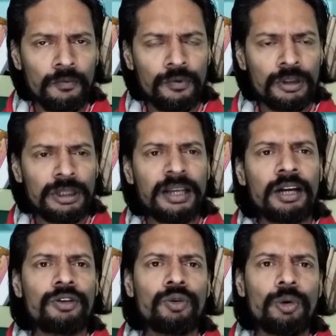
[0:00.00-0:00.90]
there
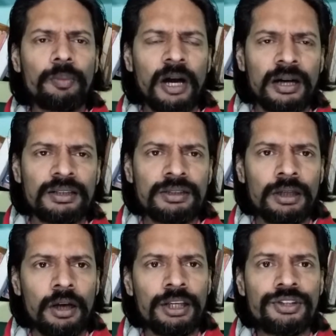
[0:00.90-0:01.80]
are two parts,
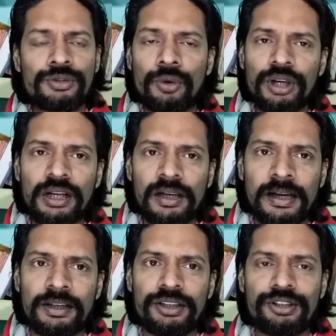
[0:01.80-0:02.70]
historical
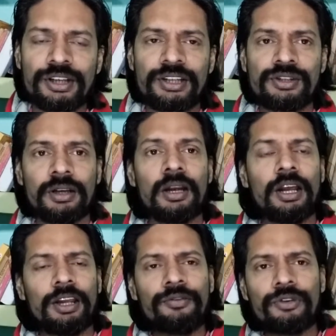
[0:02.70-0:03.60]
and literature.
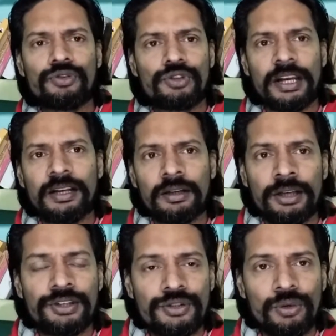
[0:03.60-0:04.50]
If you check
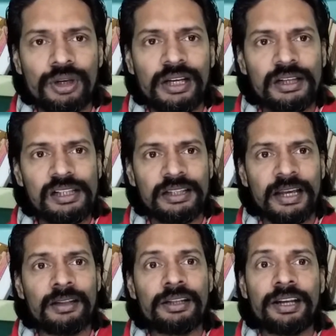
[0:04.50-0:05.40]
historical,
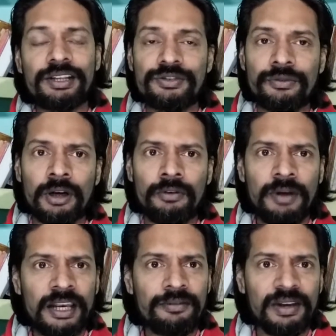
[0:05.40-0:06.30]
then there is
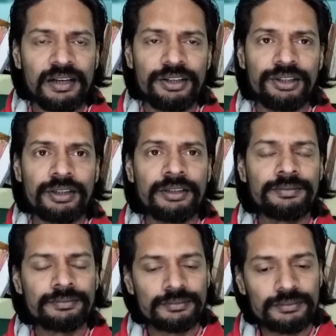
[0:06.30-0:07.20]
very well written
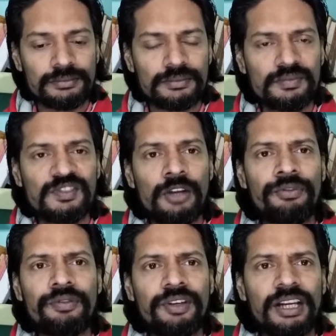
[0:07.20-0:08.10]

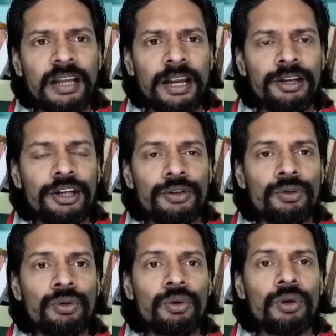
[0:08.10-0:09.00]

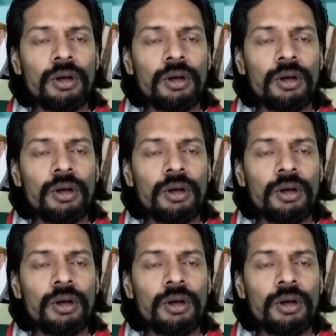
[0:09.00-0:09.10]
1592